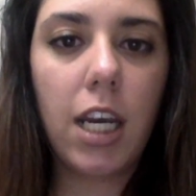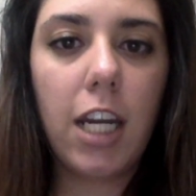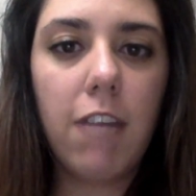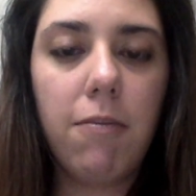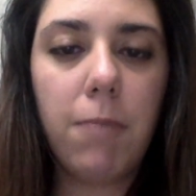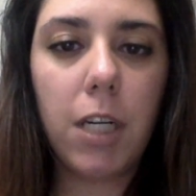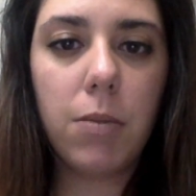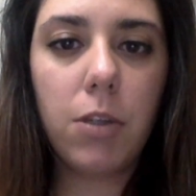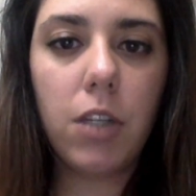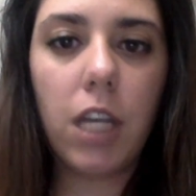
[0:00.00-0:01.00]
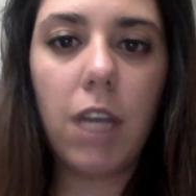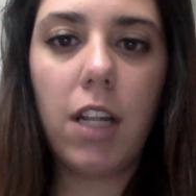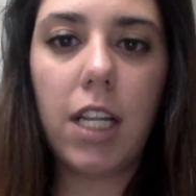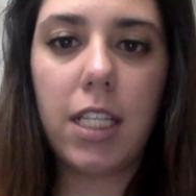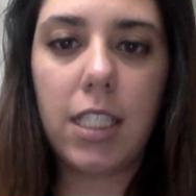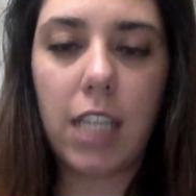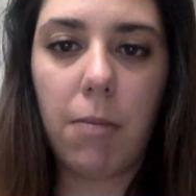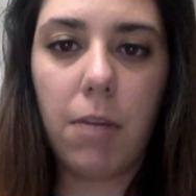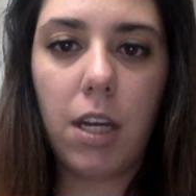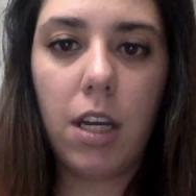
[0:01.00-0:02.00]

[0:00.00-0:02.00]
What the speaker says: and if possible, even less time.